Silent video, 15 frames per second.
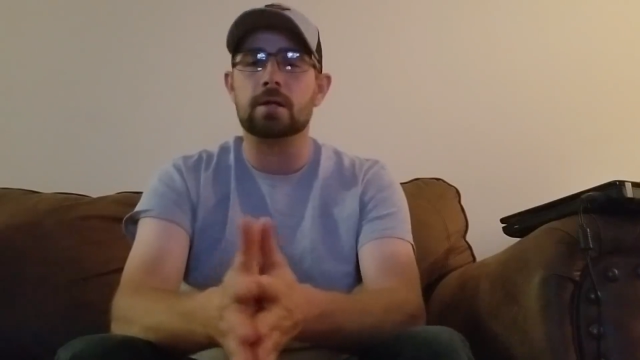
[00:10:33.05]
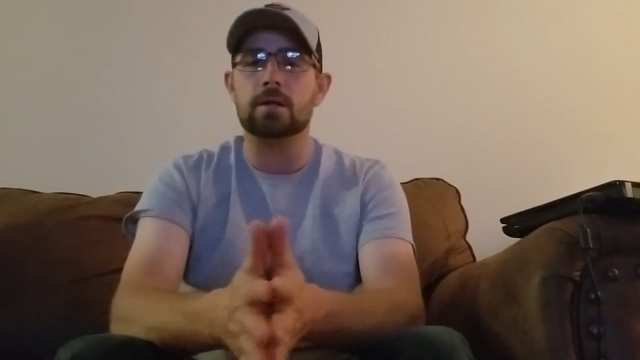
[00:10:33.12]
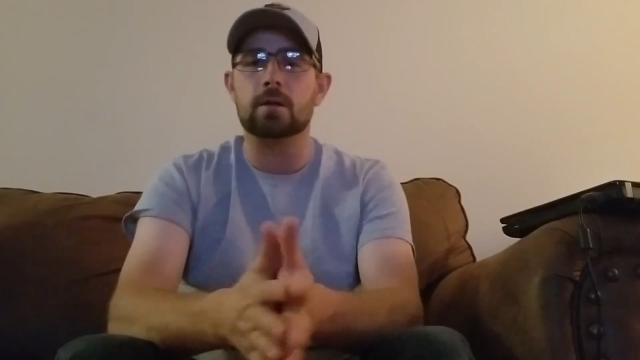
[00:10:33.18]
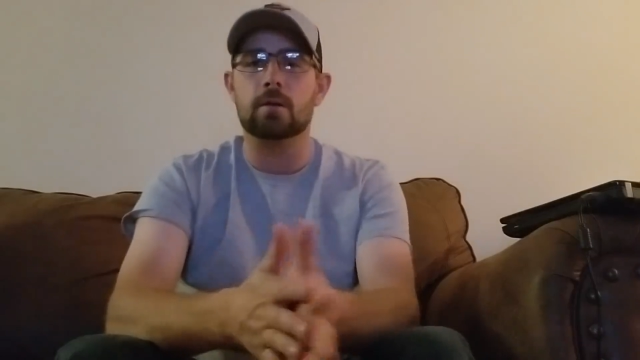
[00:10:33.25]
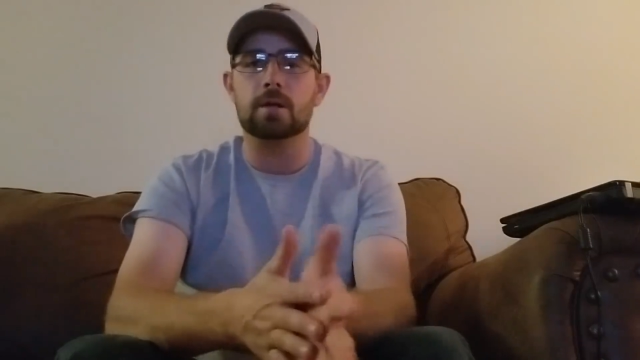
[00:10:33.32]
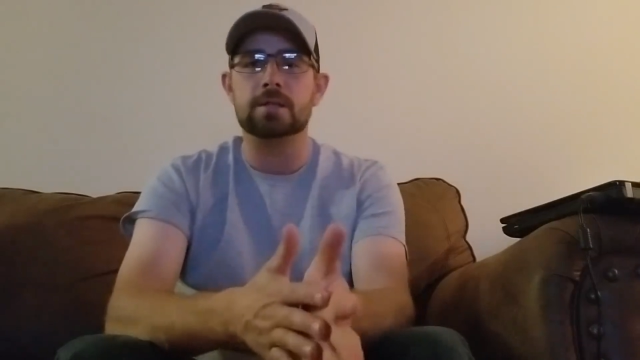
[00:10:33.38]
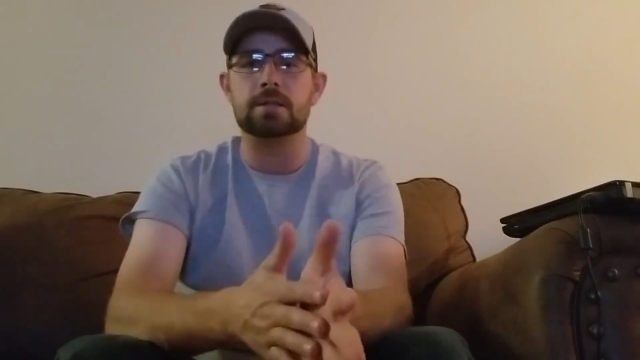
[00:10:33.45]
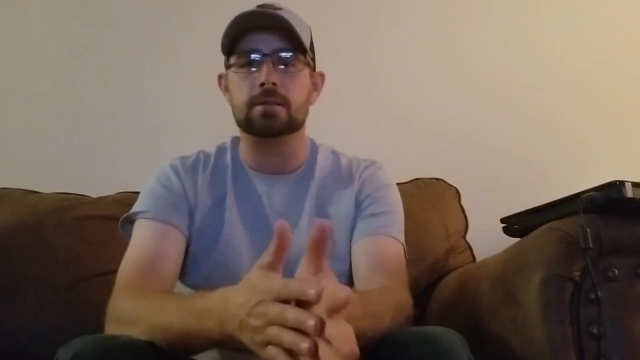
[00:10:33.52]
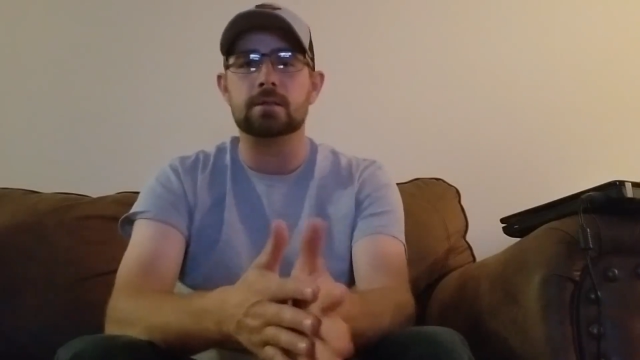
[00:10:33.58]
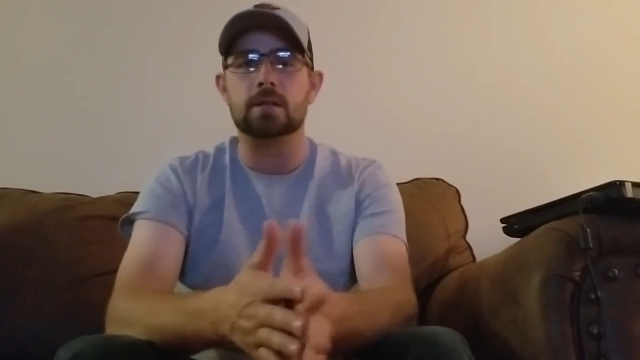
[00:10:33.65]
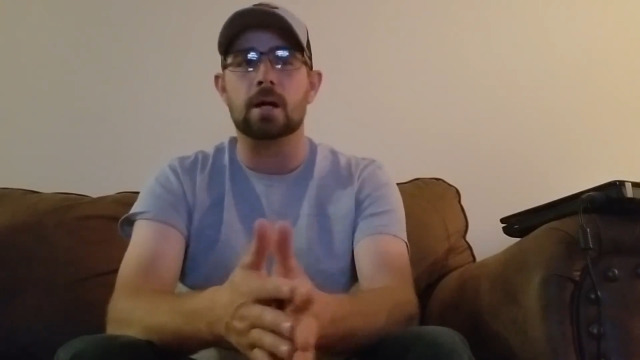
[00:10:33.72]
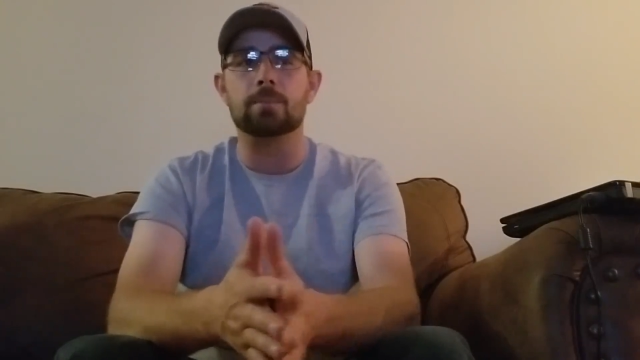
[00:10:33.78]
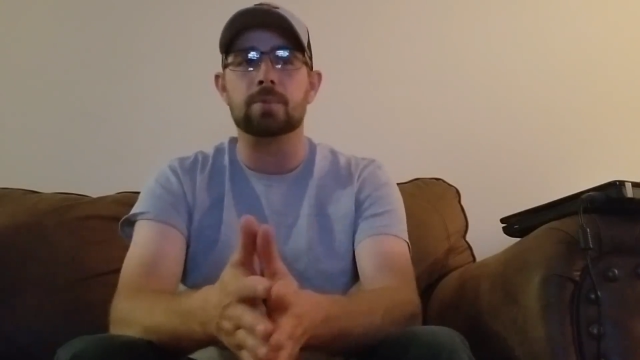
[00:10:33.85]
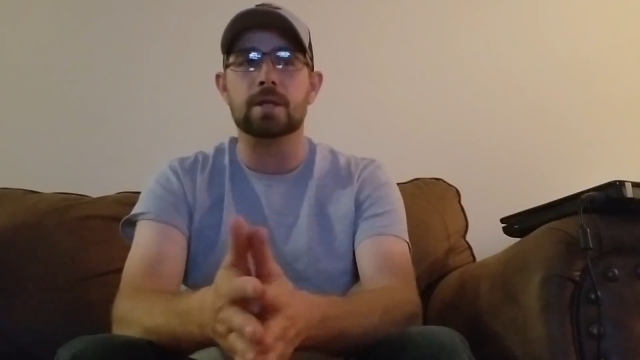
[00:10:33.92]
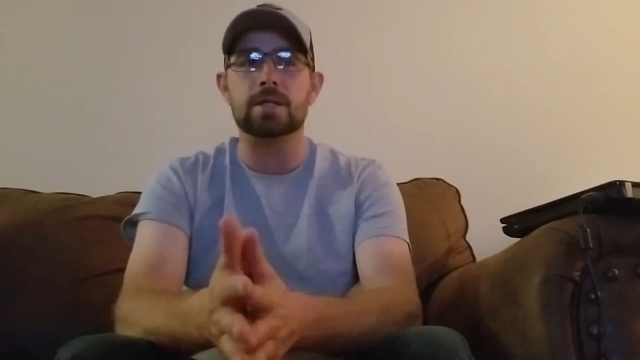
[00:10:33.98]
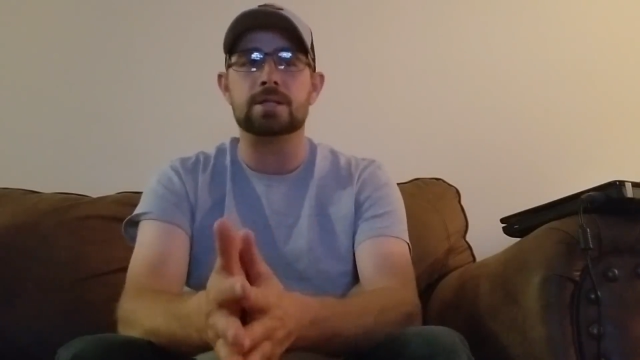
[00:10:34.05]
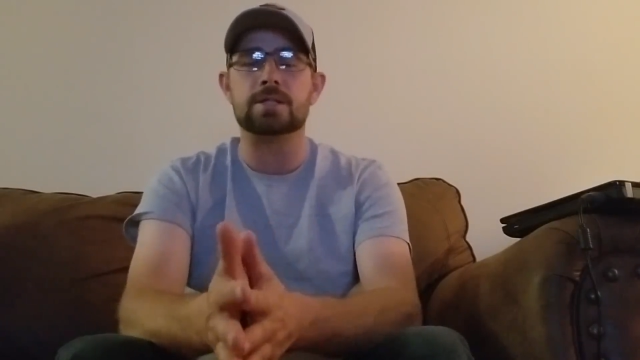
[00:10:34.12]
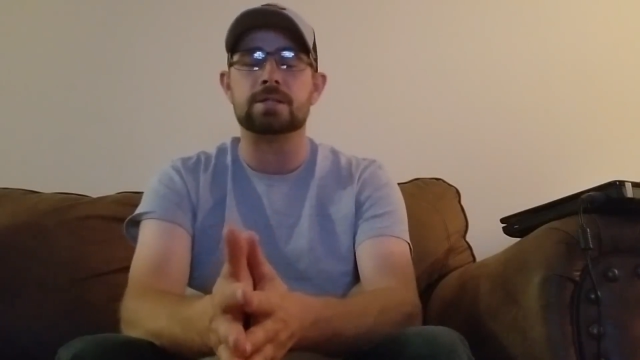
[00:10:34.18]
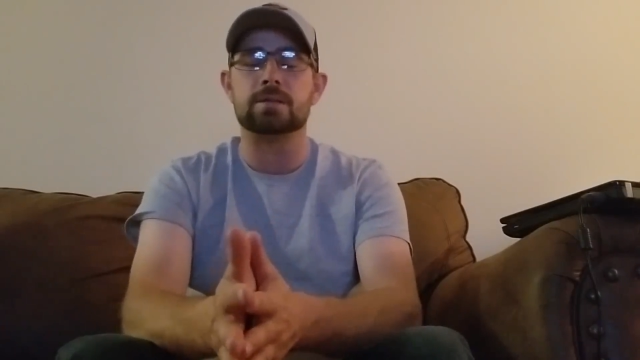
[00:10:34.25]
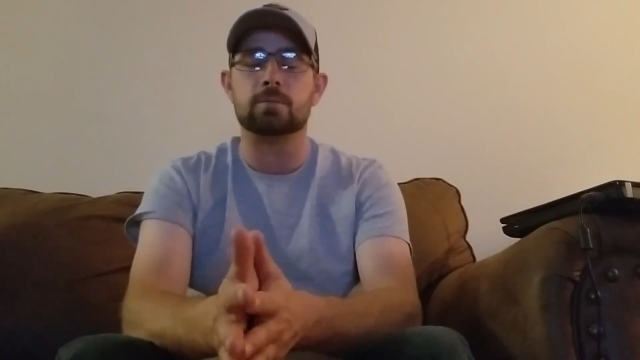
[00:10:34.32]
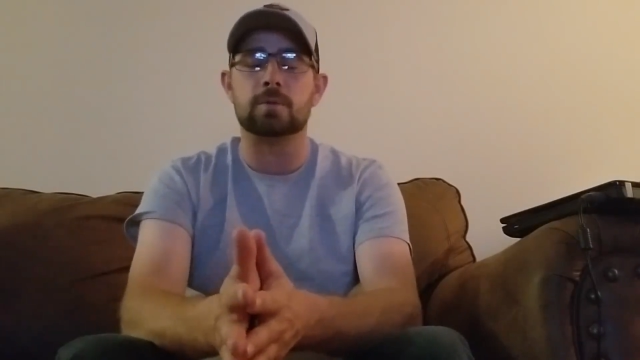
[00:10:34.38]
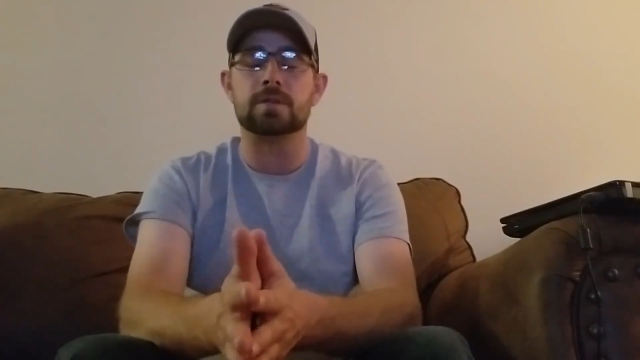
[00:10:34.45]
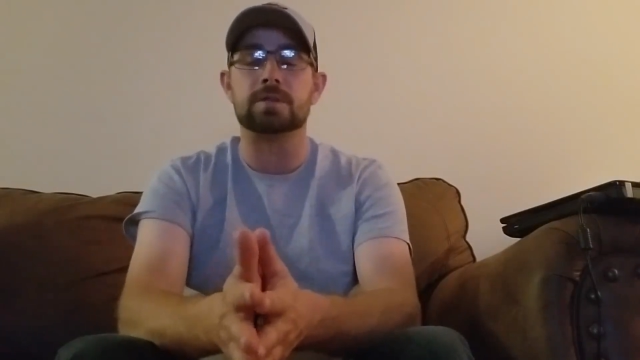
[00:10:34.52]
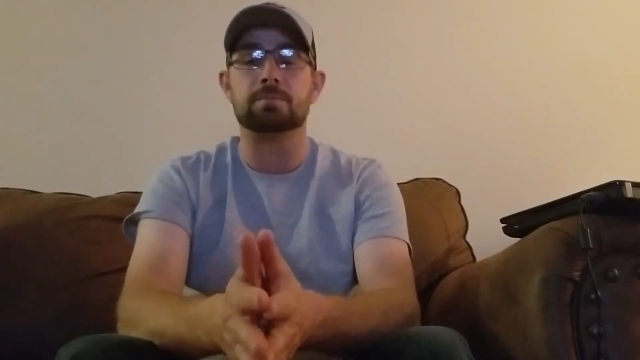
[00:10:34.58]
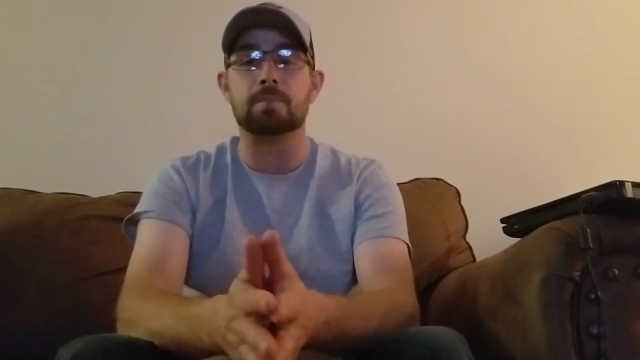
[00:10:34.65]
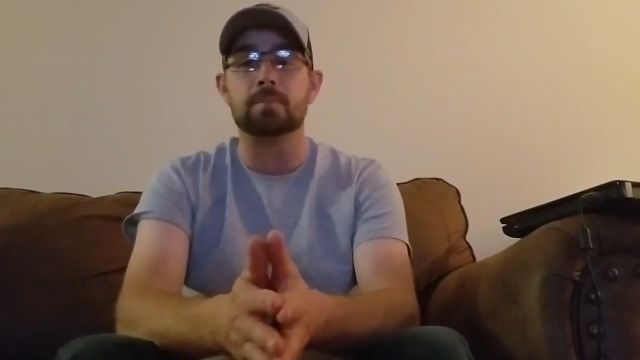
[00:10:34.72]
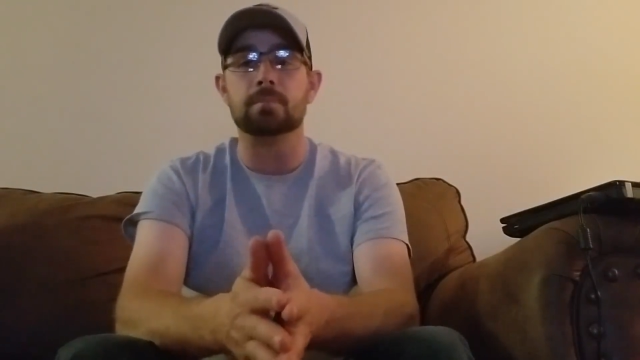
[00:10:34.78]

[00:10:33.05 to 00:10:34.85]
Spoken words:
You know, I said a couple inches was,